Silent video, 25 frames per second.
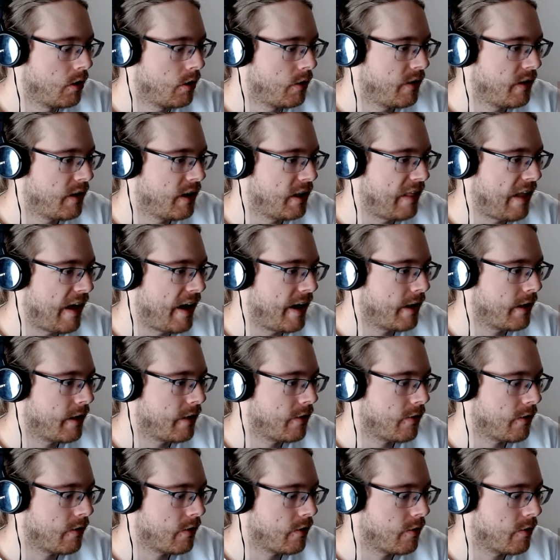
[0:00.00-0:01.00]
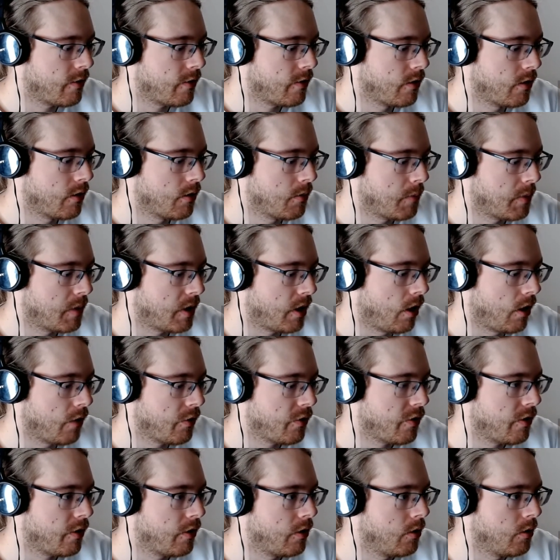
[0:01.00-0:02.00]
The alliances, but
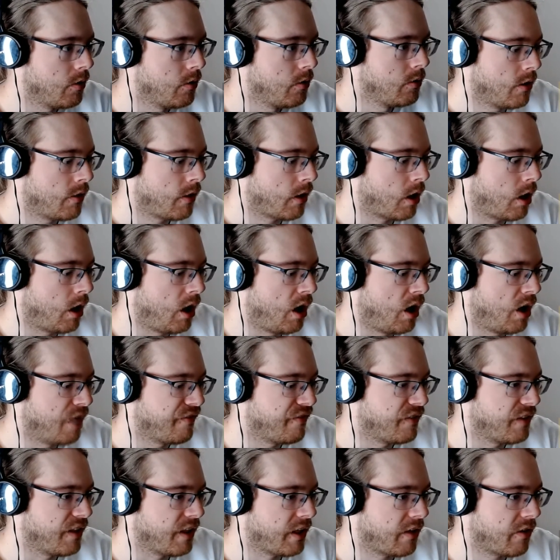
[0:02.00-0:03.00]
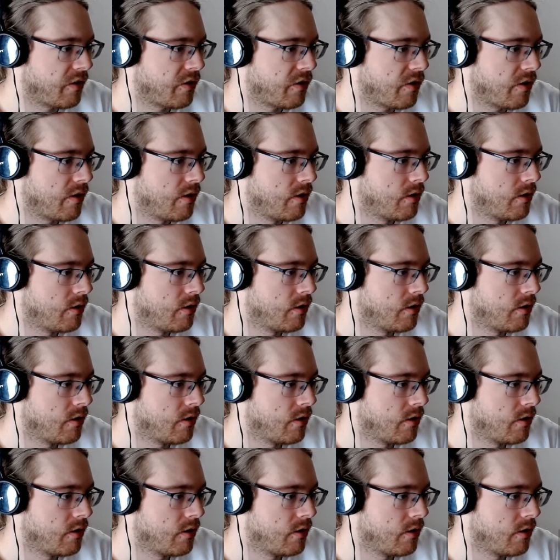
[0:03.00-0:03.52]
also the conflicts.